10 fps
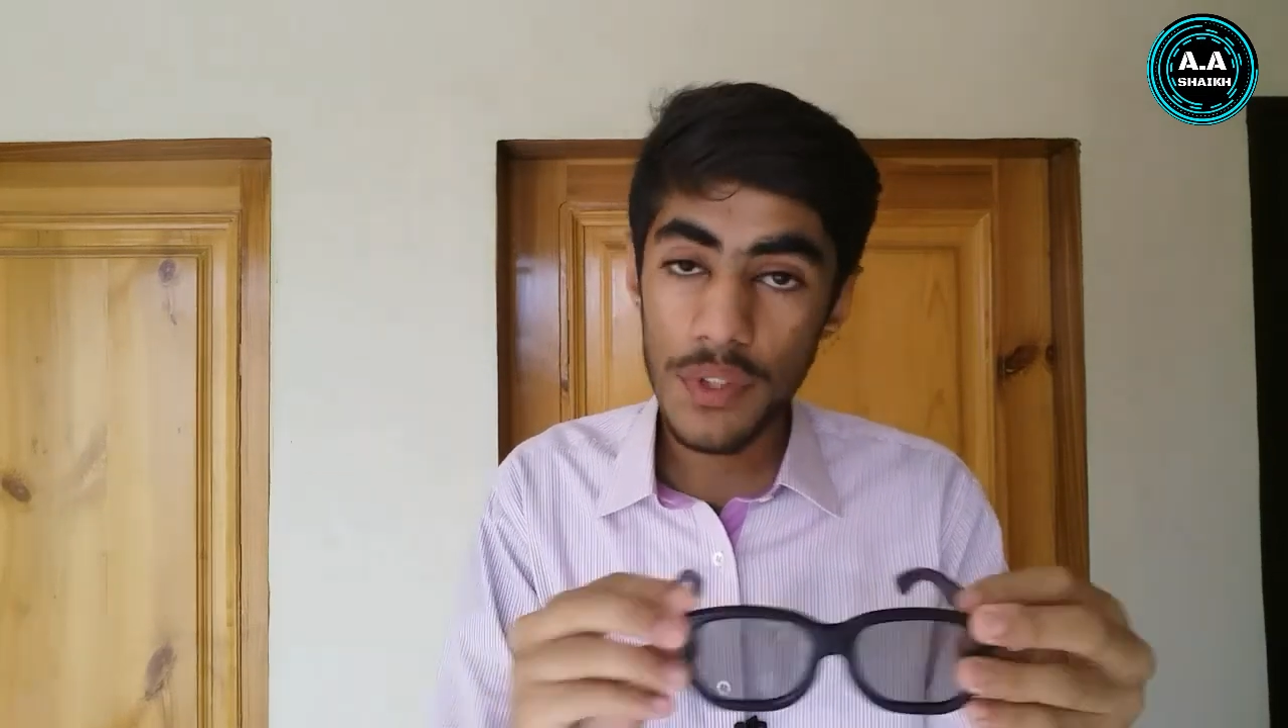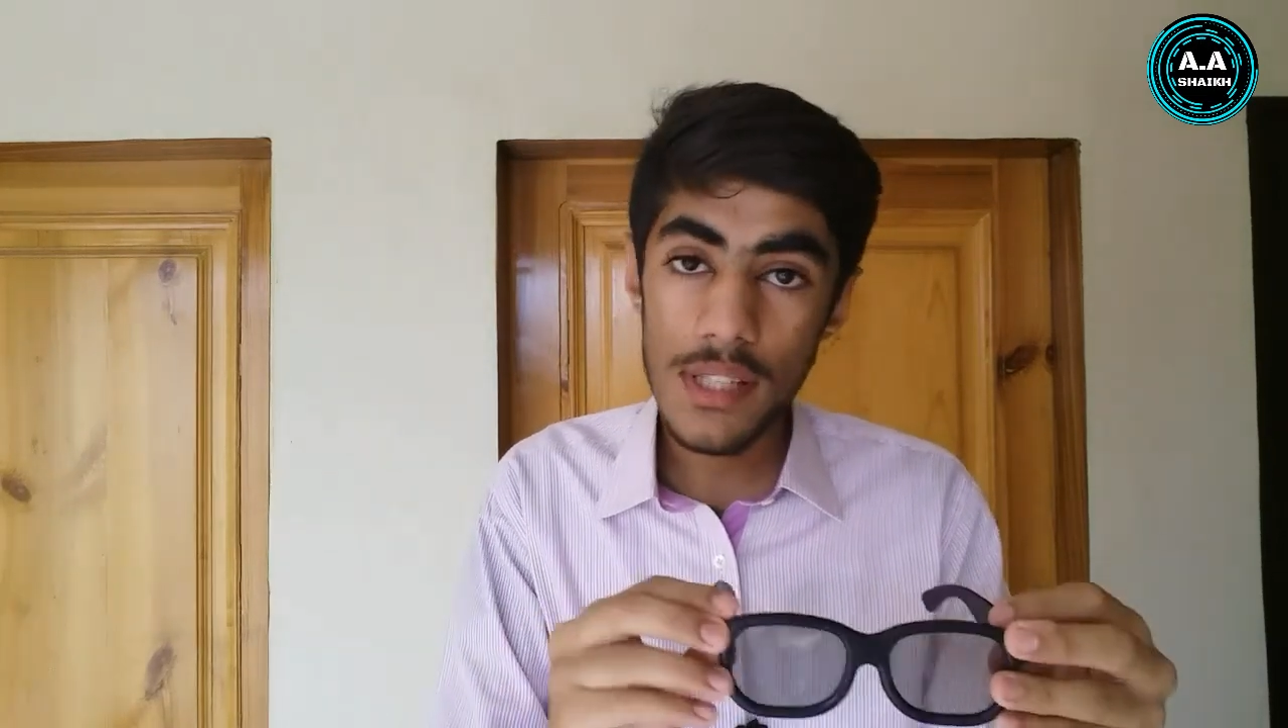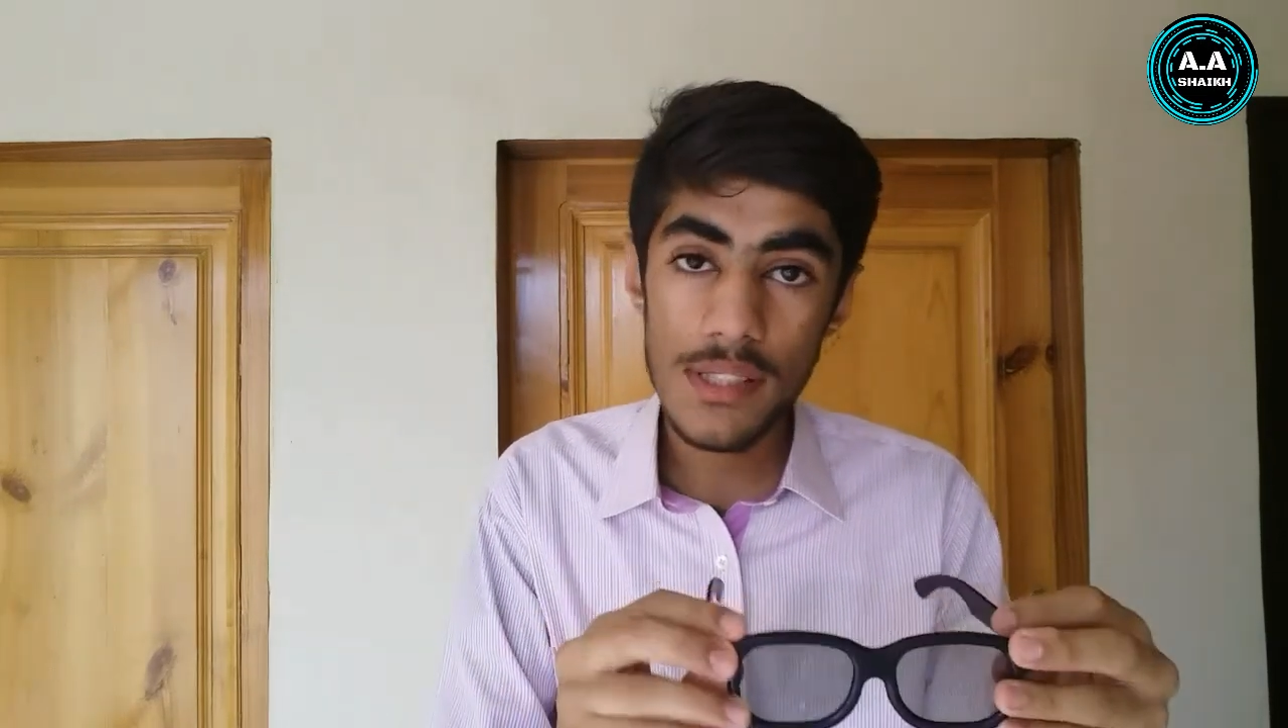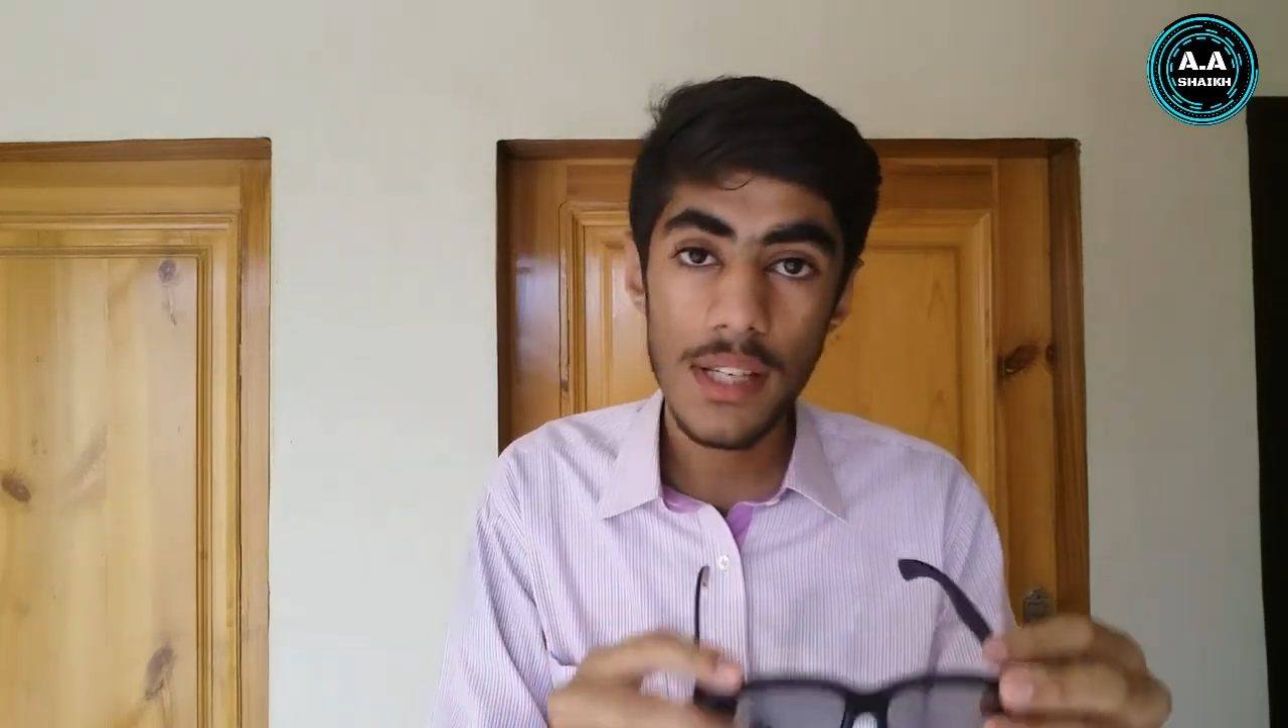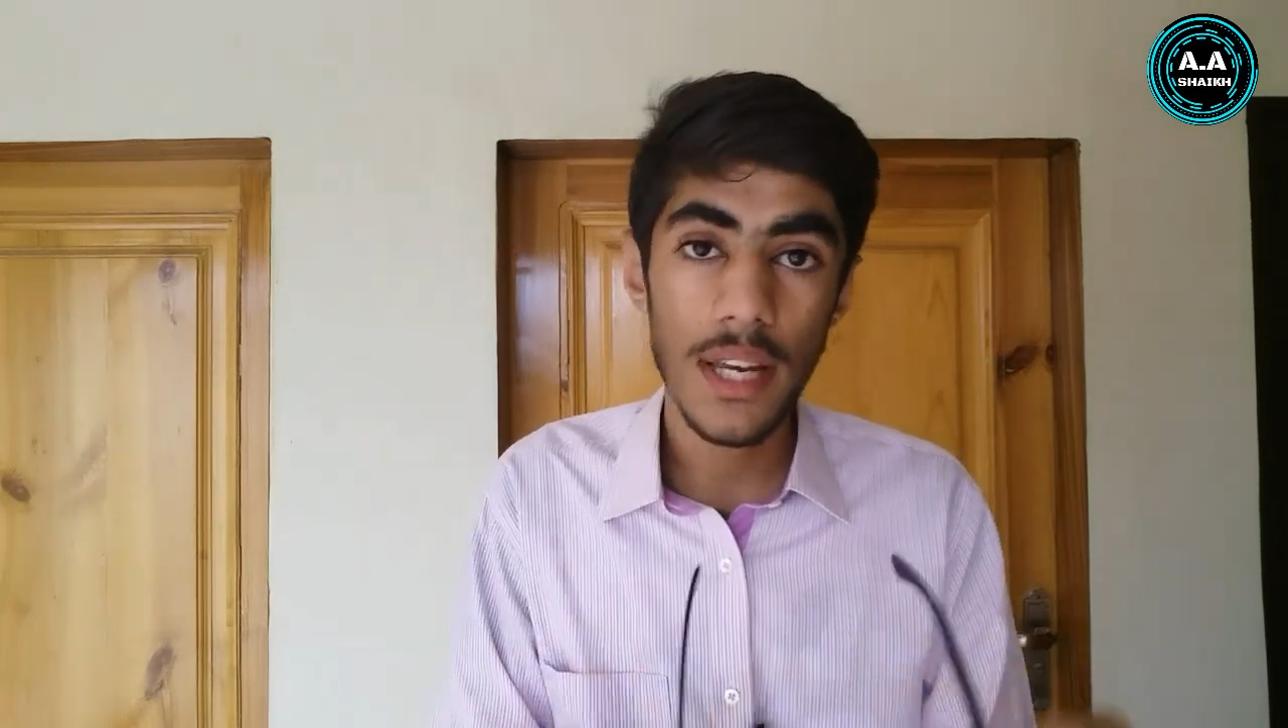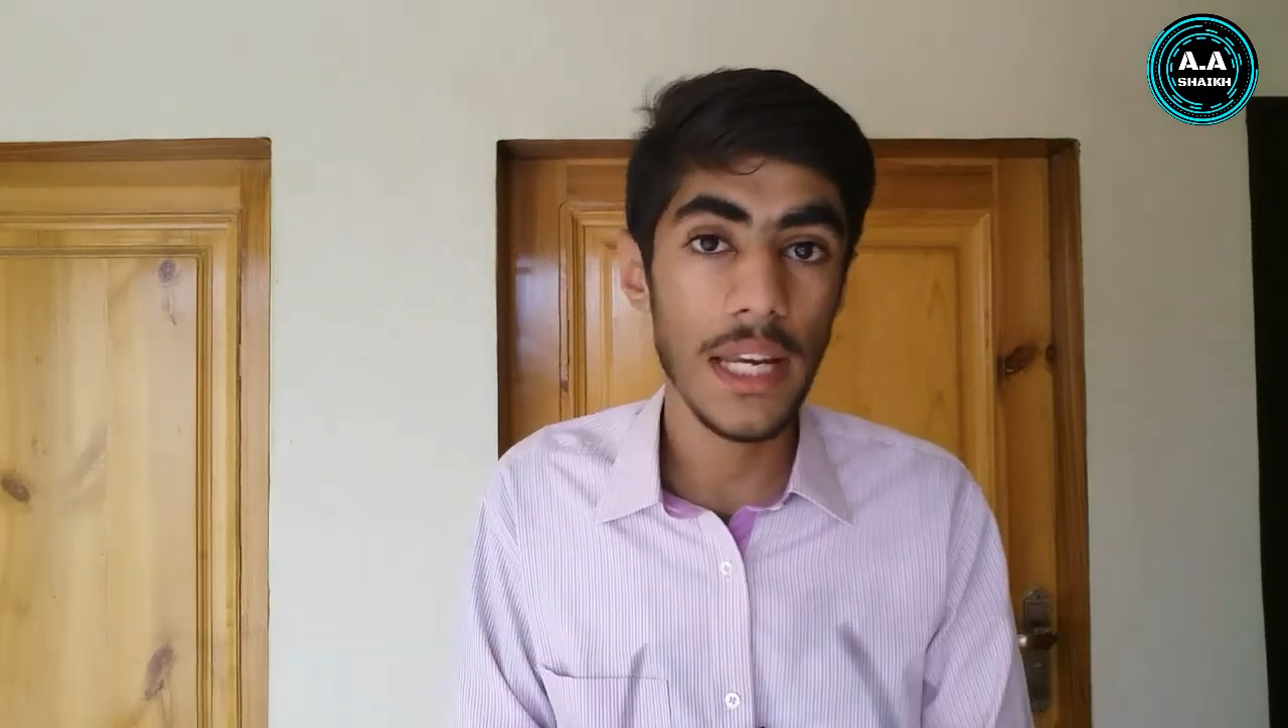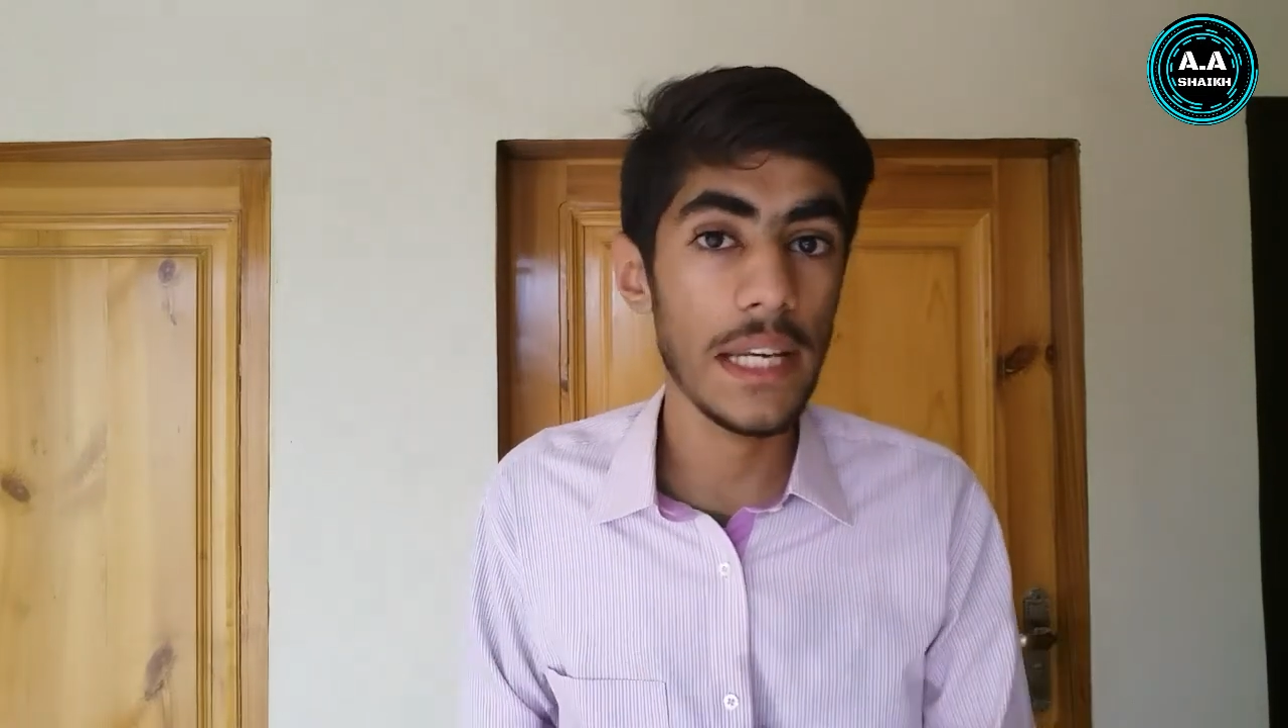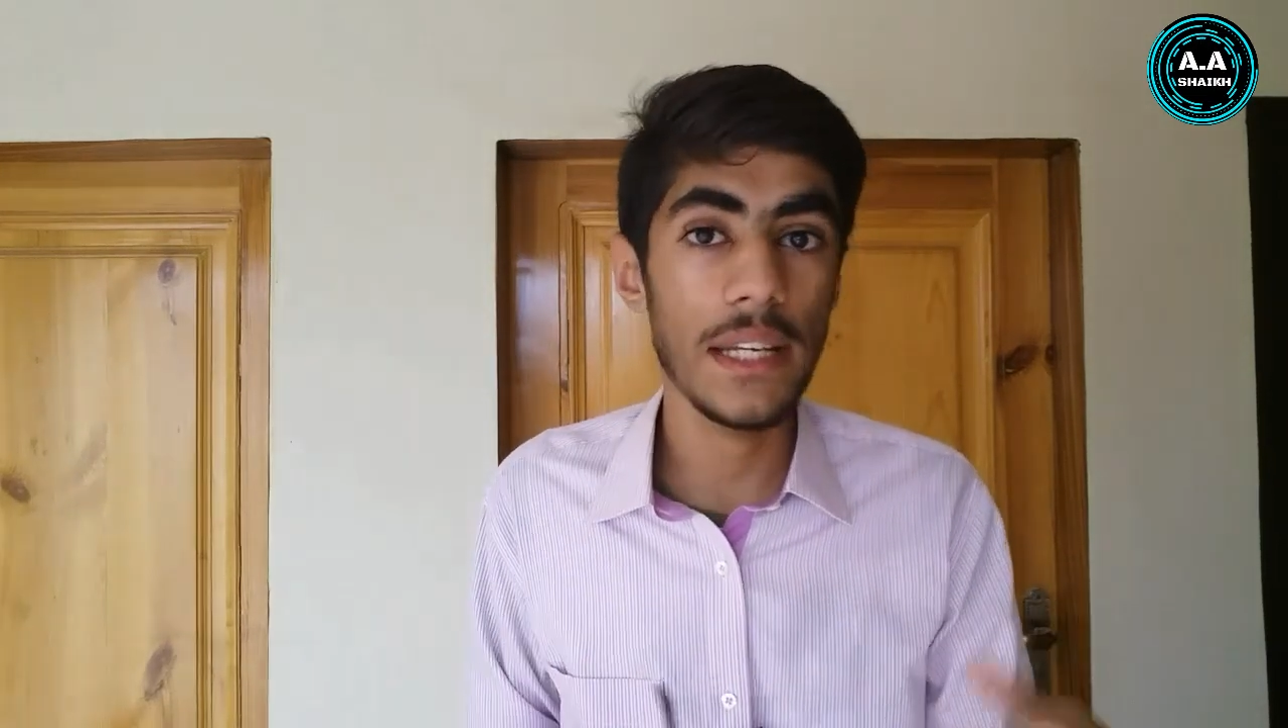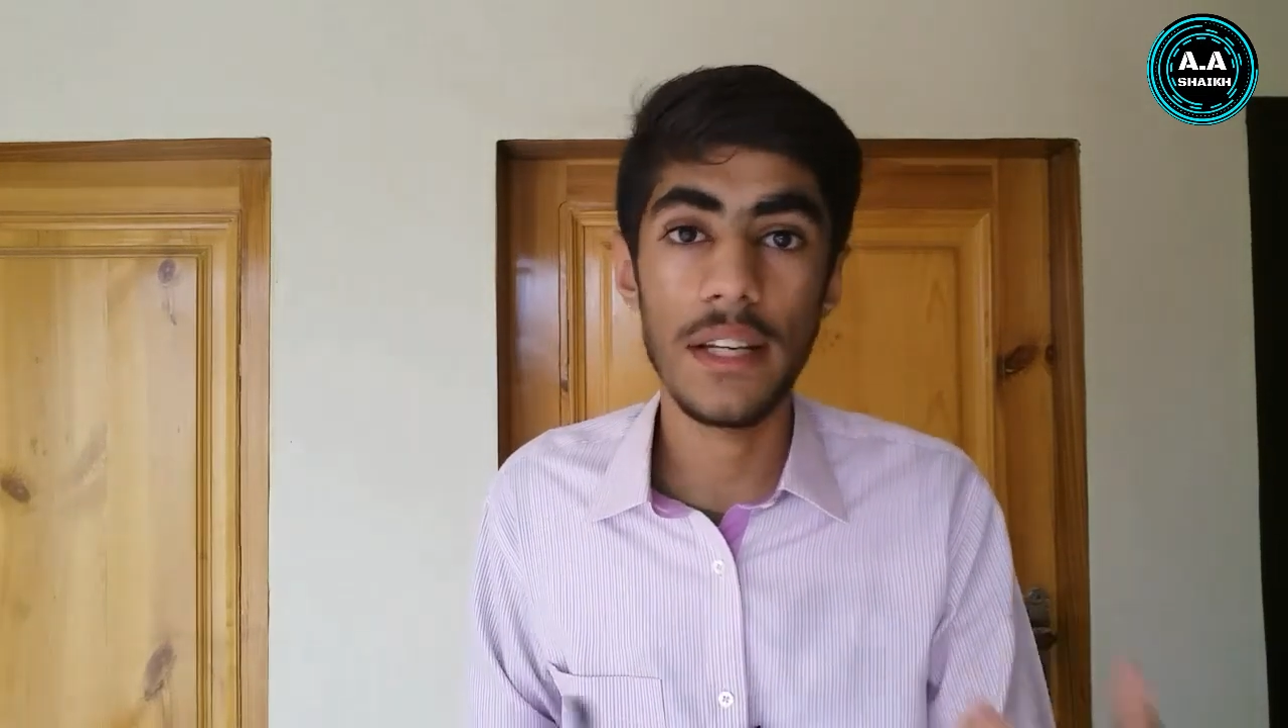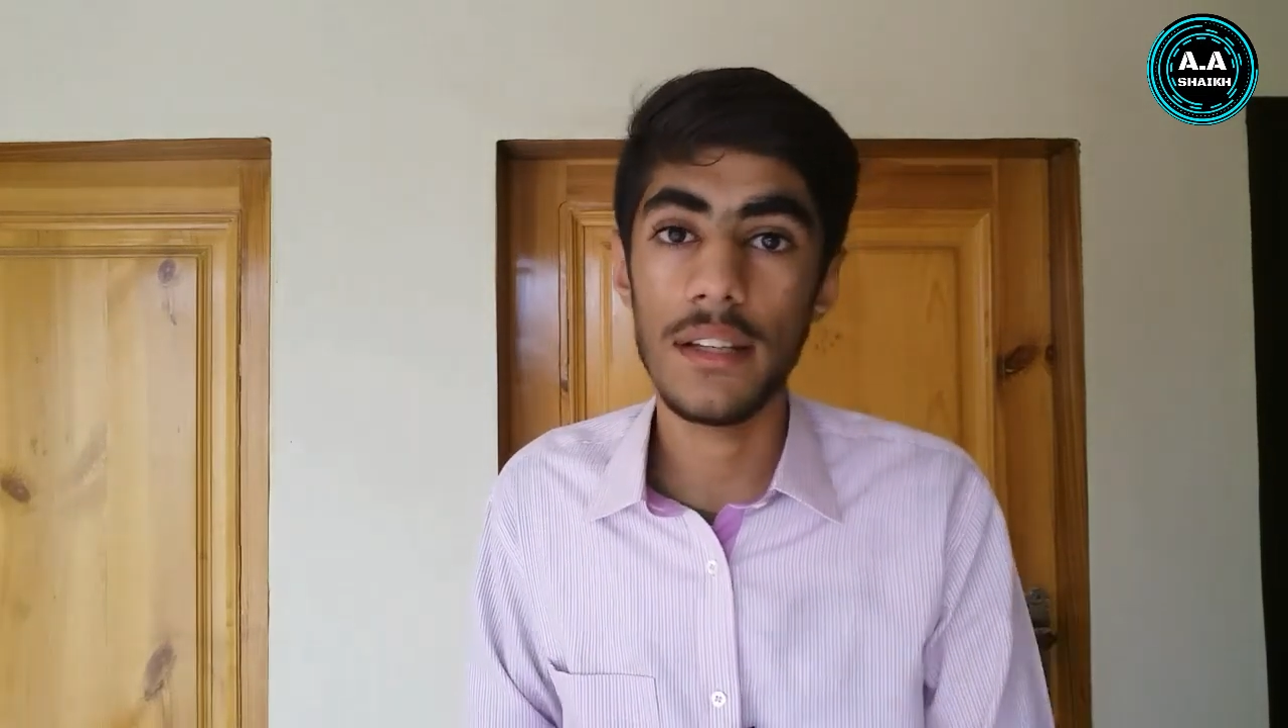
this and